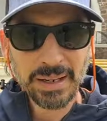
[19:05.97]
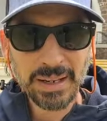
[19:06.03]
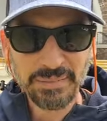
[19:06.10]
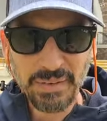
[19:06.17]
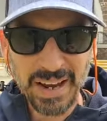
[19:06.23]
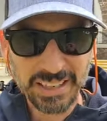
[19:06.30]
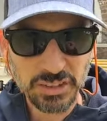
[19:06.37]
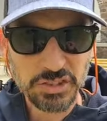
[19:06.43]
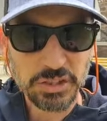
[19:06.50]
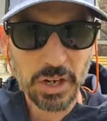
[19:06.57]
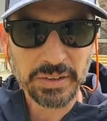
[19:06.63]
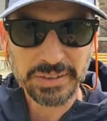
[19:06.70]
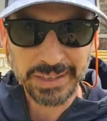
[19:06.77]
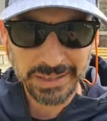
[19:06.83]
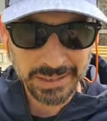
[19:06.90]
if I can
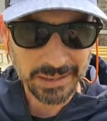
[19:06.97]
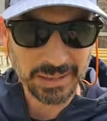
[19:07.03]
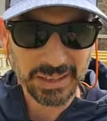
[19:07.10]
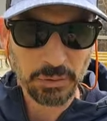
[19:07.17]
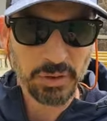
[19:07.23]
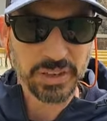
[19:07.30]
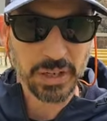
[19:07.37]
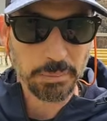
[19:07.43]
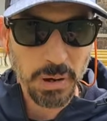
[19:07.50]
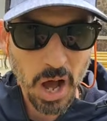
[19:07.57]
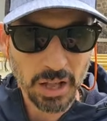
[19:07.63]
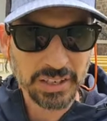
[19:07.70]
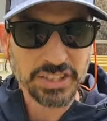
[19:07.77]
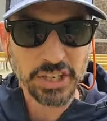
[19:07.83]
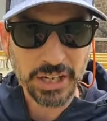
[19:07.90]
start the healing with an
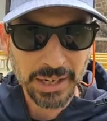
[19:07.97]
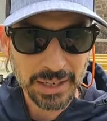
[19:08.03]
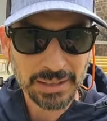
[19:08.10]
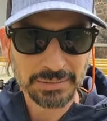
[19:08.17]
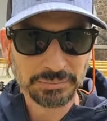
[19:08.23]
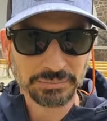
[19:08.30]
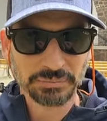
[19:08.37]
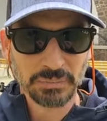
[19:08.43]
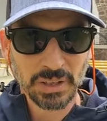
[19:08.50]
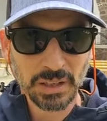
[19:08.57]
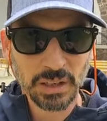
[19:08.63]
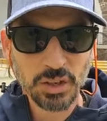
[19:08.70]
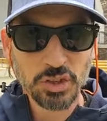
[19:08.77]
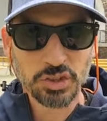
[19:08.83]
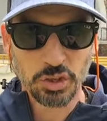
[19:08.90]
apology,
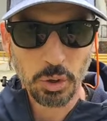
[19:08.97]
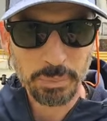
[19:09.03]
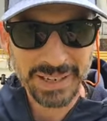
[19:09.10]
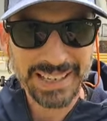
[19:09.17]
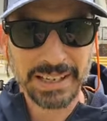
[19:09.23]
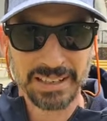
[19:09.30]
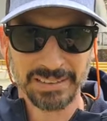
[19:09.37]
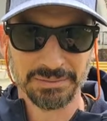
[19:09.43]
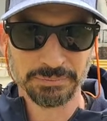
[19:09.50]
so be it.